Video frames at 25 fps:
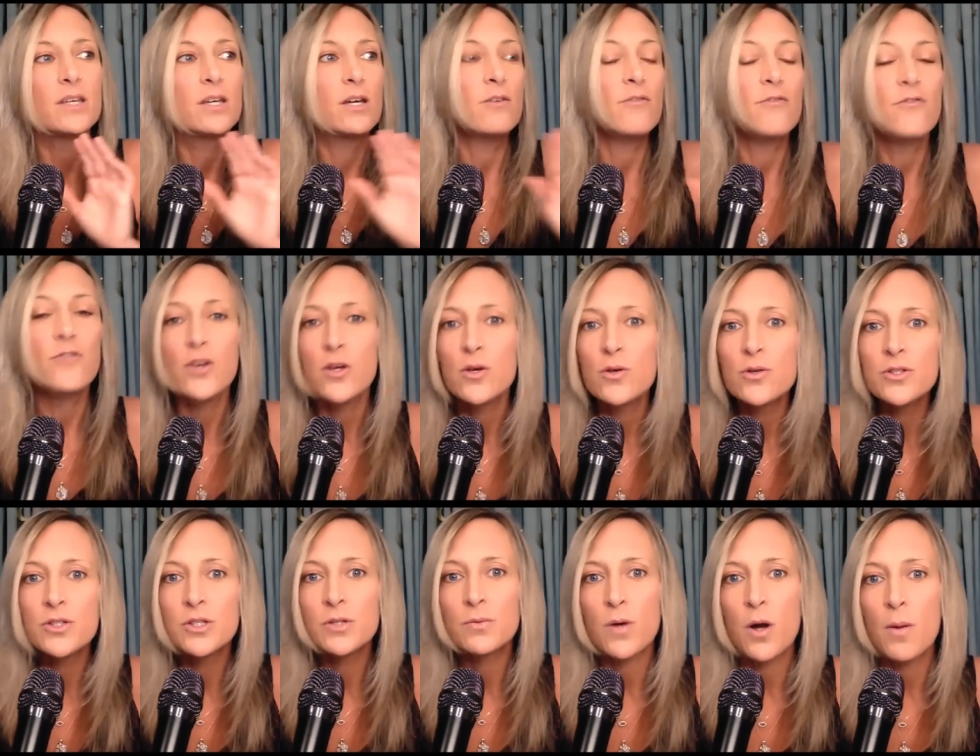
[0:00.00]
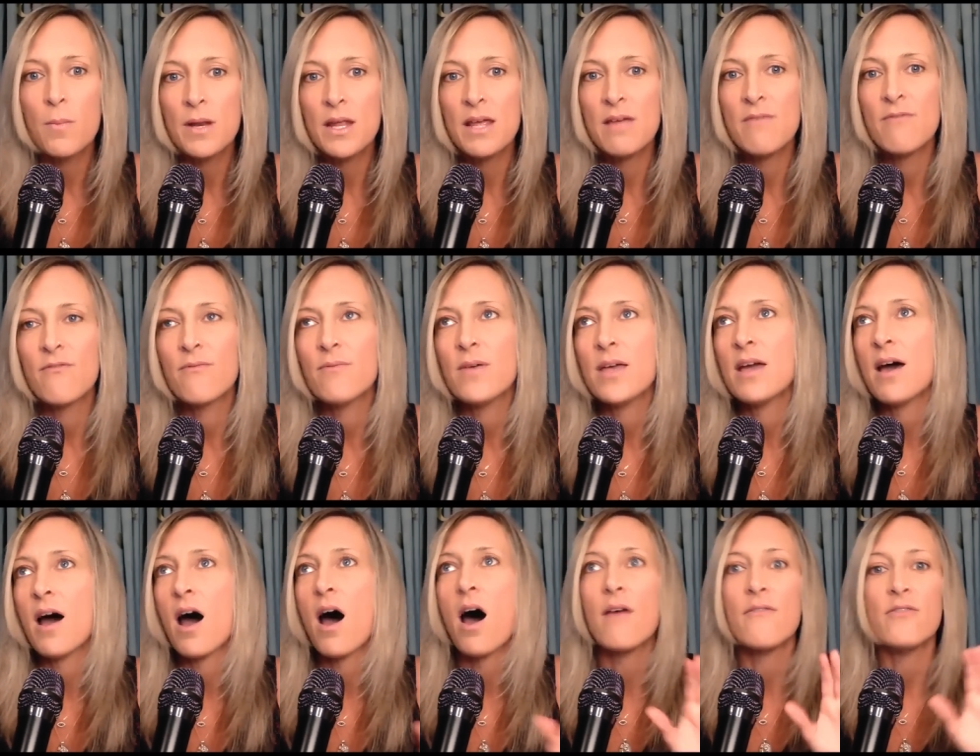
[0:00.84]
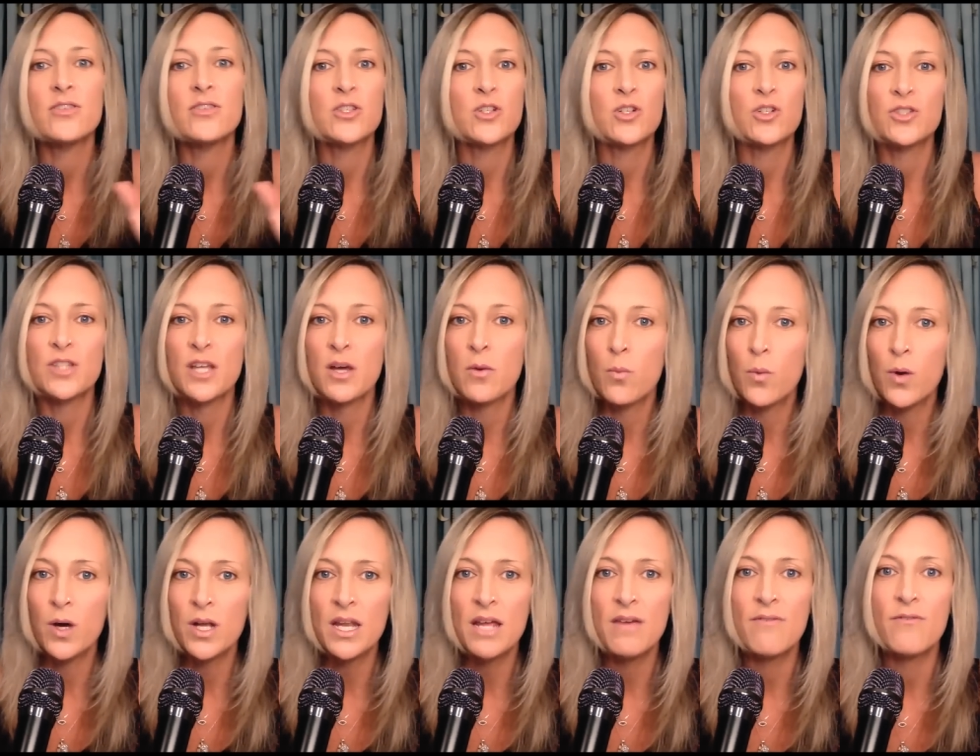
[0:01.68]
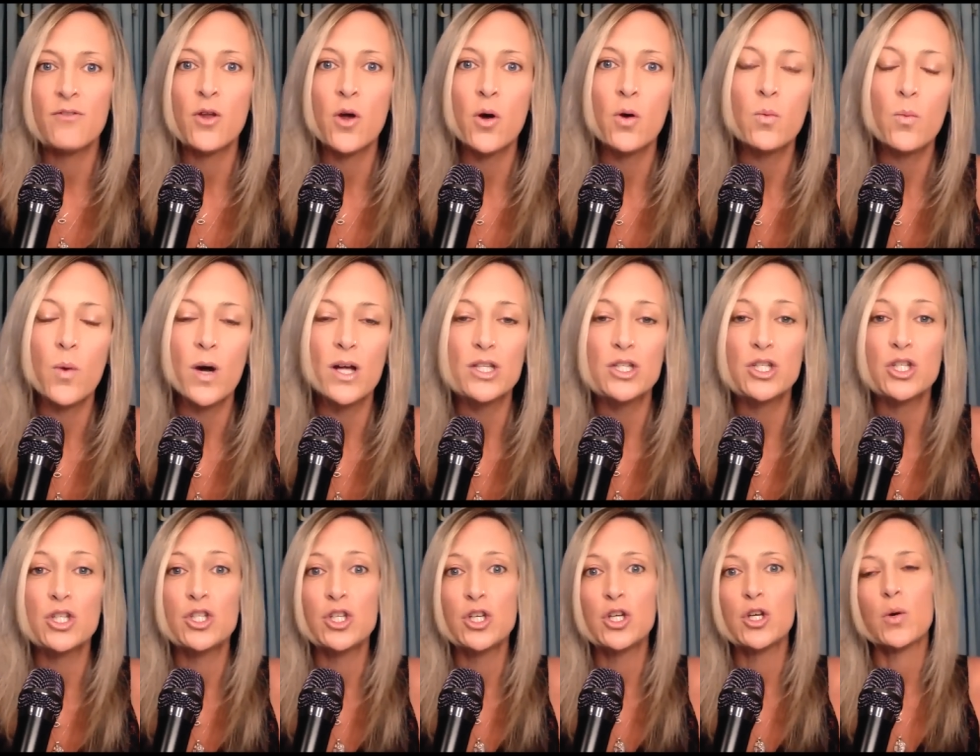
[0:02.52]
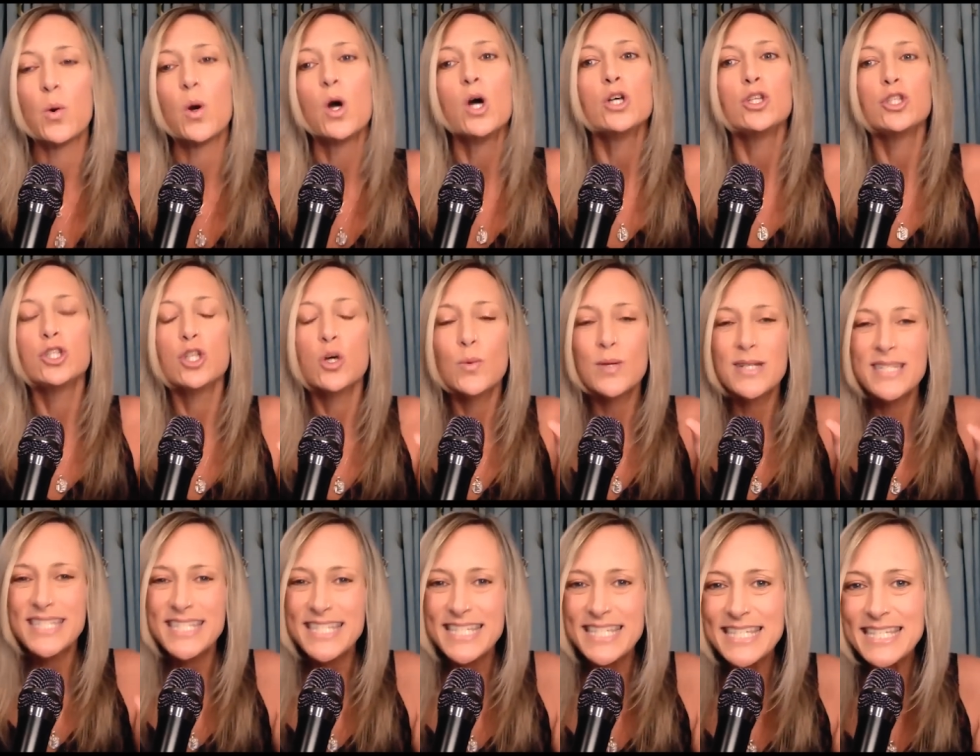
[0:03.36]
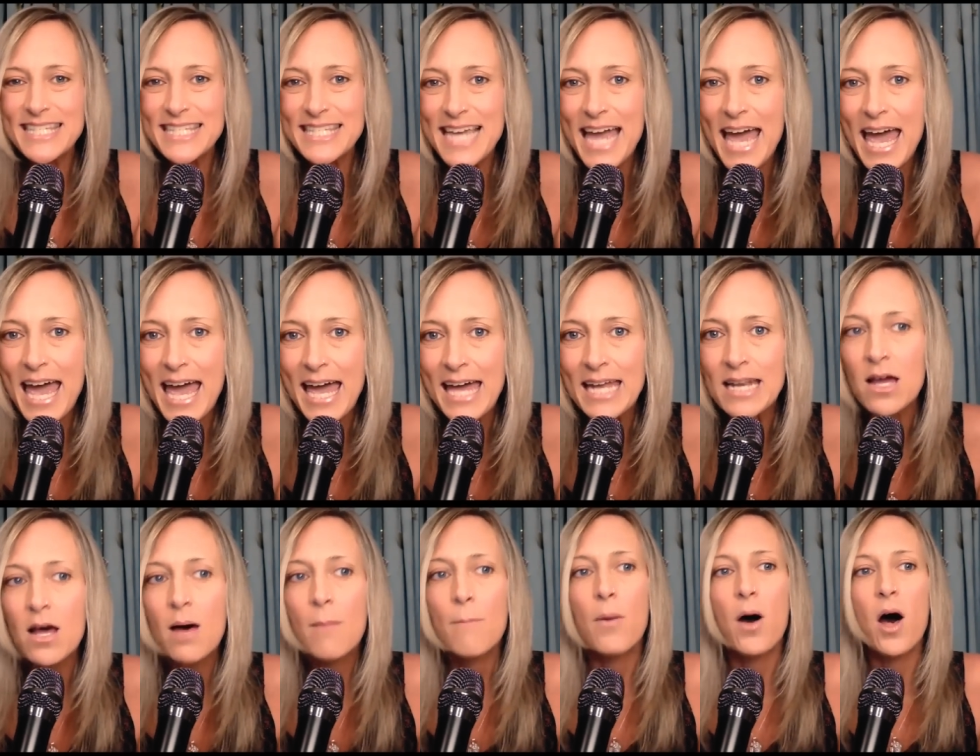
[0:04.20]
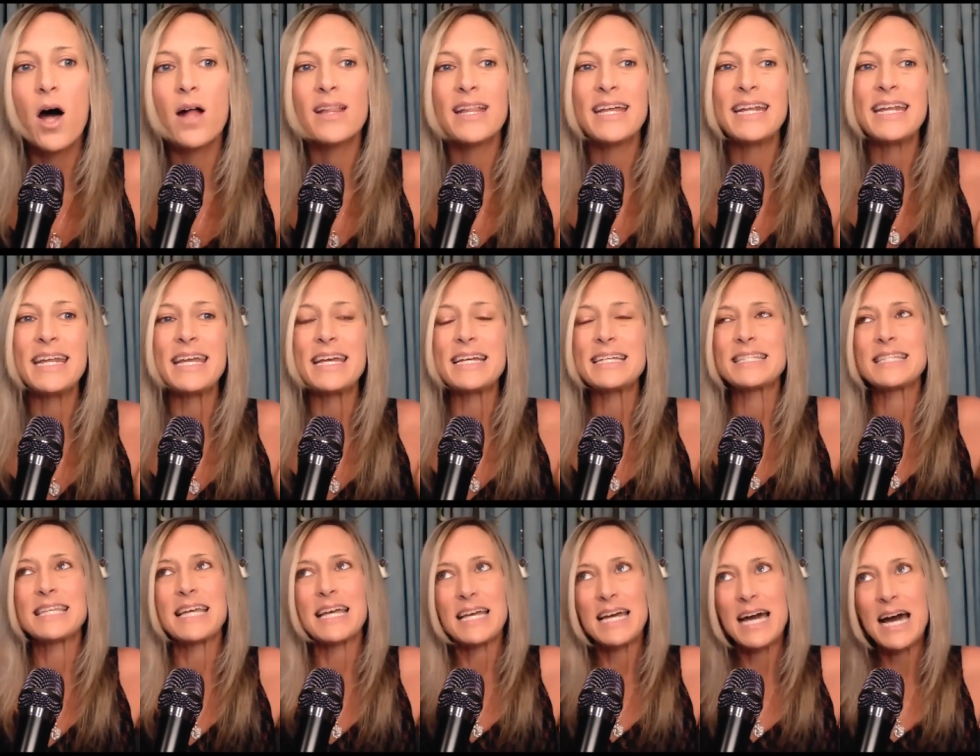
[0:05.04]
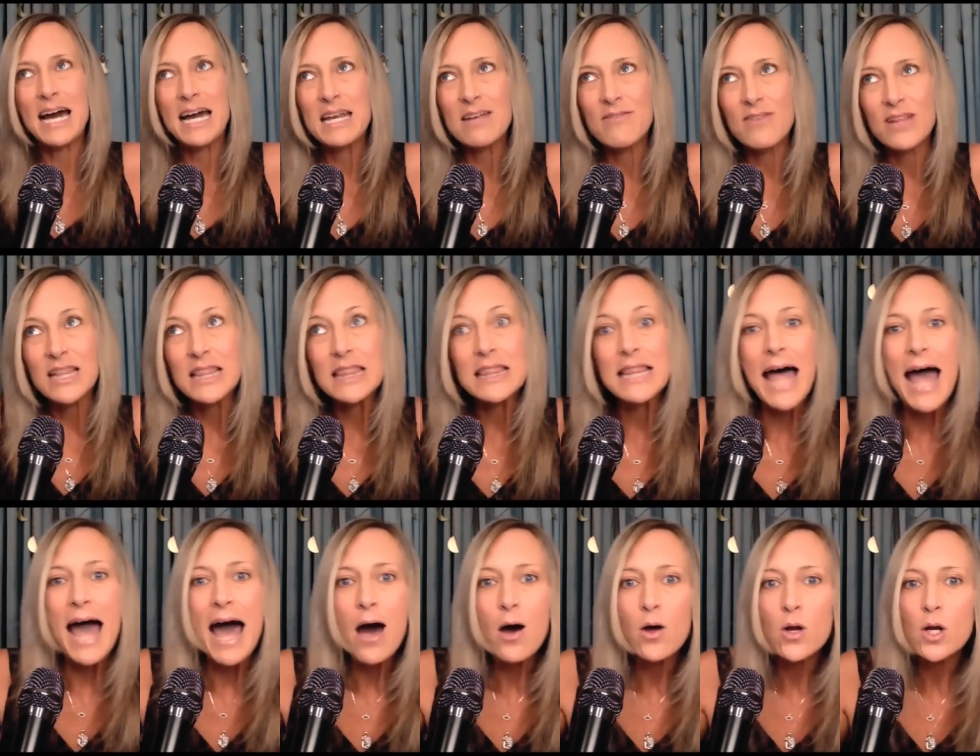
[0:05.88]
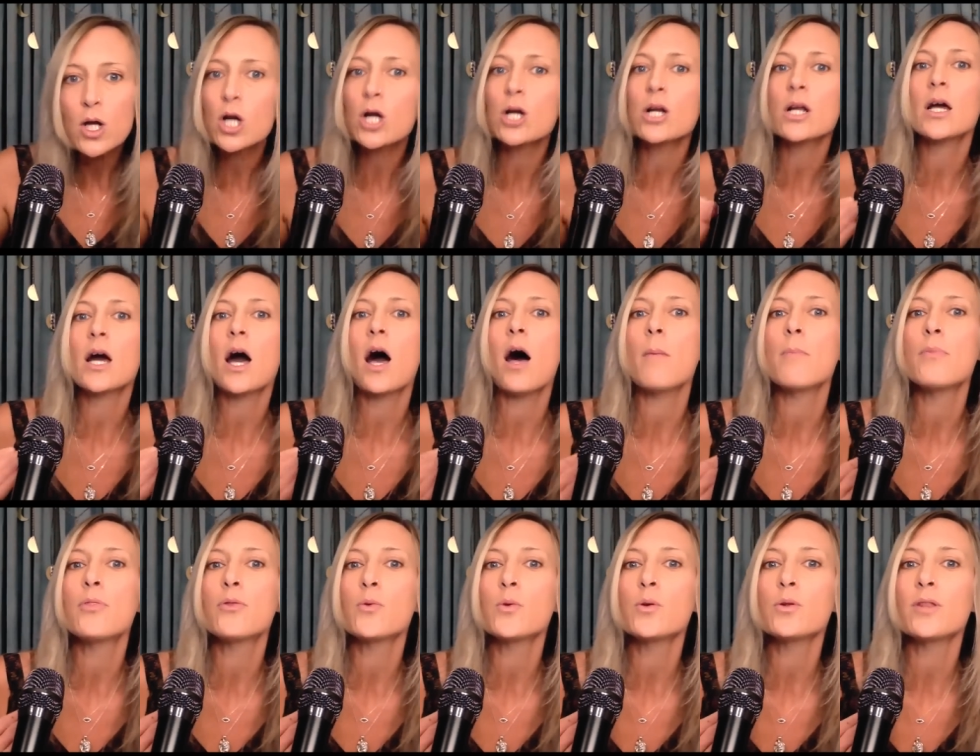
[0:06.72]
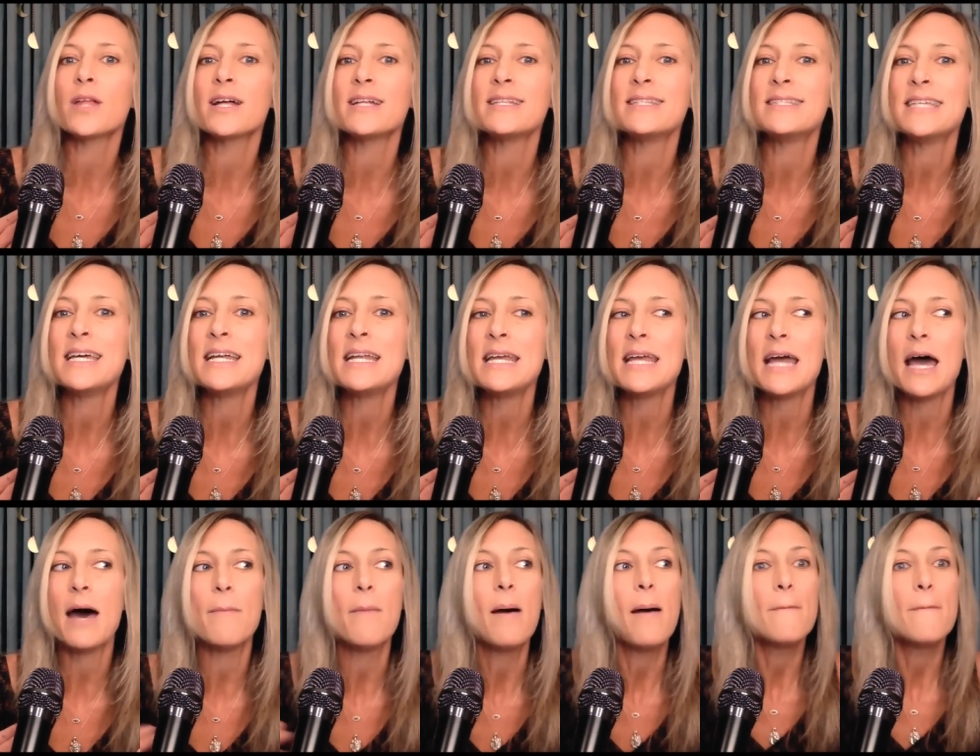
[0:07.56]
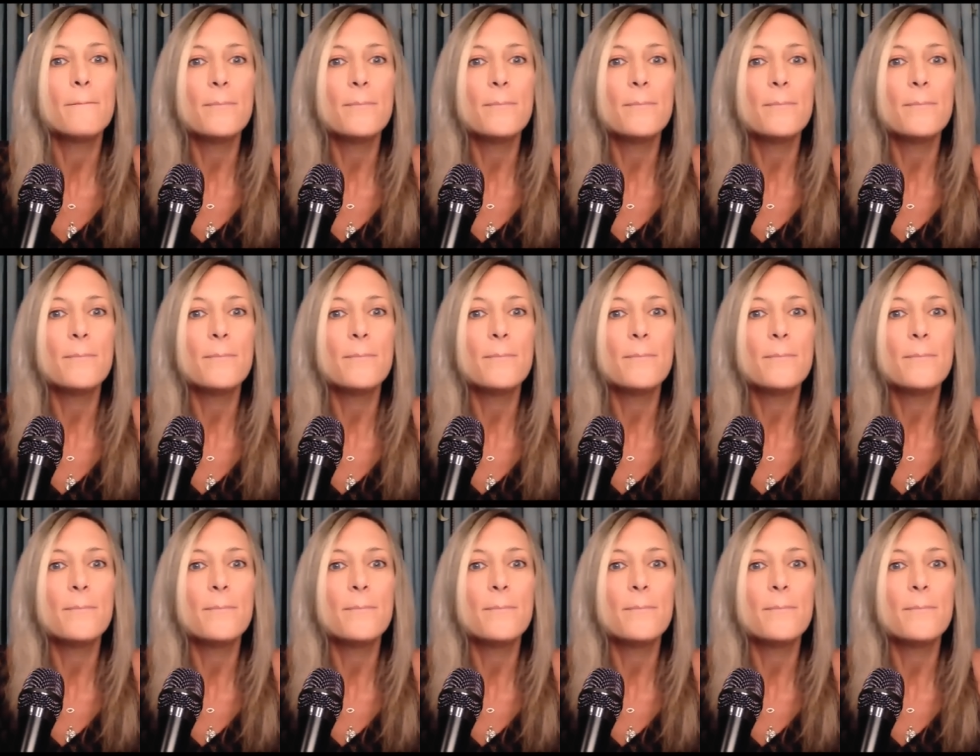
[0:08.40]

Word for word: confused the Roman eh, officers, they wouldn't have known what to do. So instead, Paulinus kind of allowed her to come through Londinium,